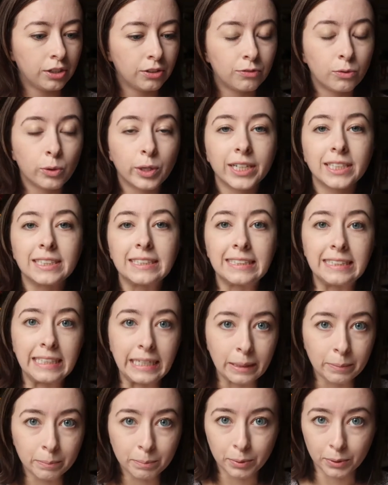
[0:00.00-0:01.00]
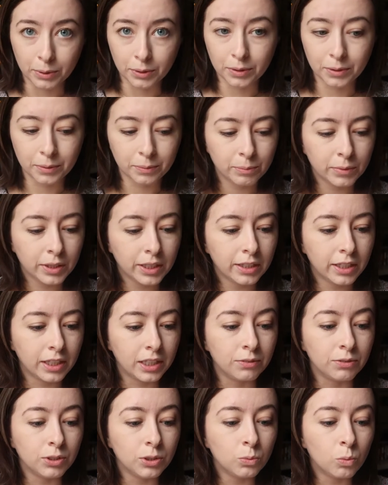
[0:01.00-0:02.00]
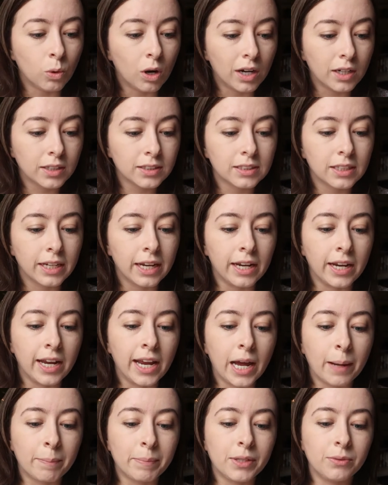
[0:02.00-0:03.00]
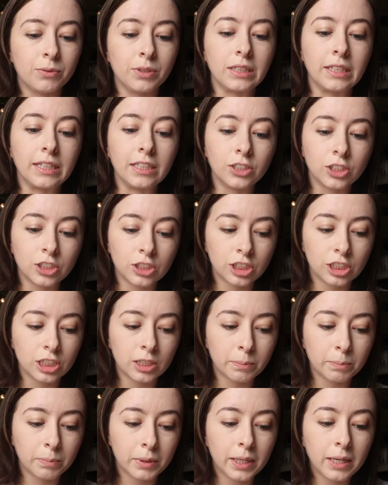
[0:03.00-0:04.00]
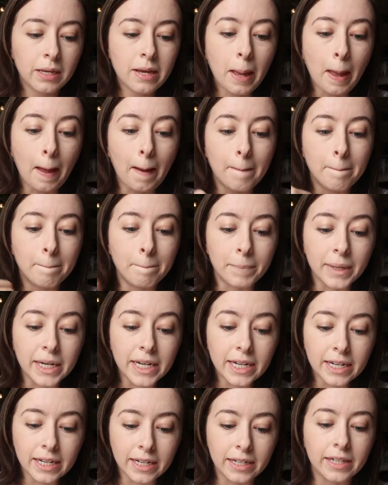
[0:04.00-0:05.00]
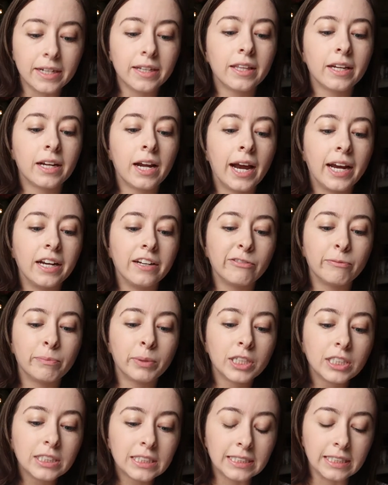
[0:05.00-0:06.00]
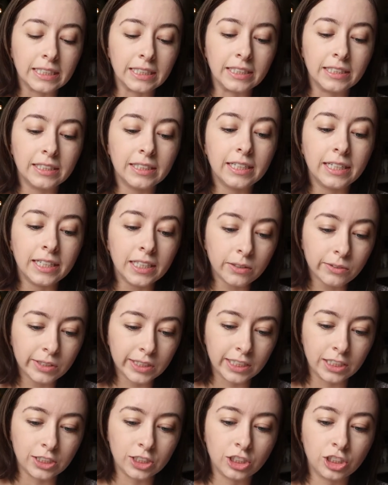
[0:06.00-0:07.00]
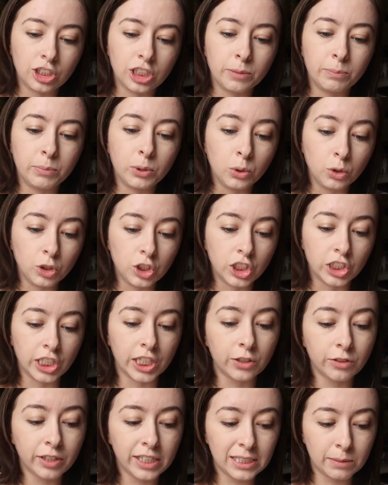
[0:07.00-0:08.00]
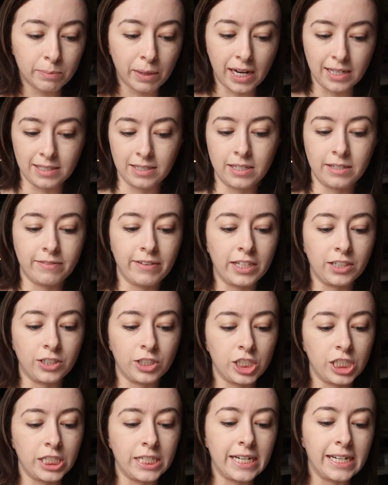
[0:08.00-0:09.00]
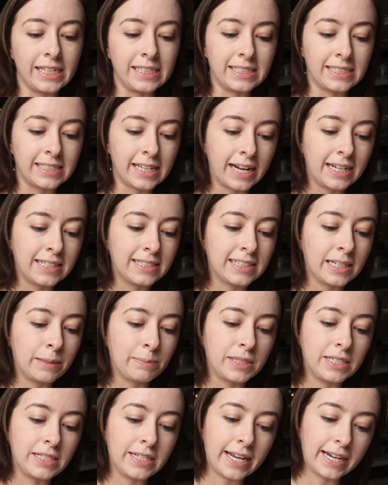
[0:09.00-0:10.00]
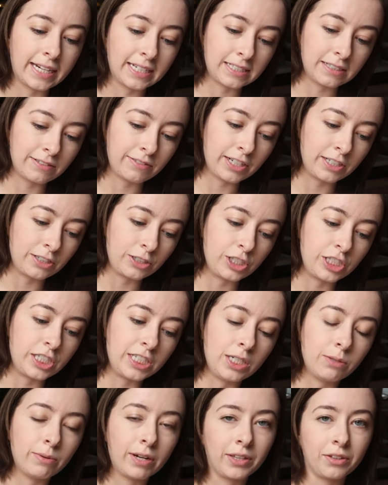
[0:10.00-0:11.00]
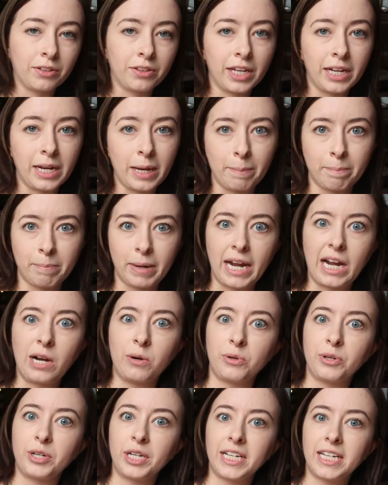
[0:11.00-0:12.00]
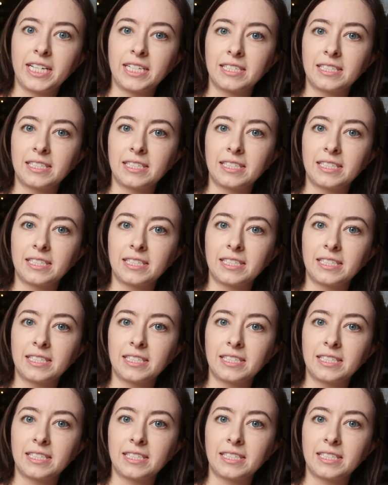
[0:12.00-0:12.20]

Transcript: For example, if you want a happy relationship, be the kind of person in a relationship who generates positive energy and sidesteps negative energy rather than empowering it.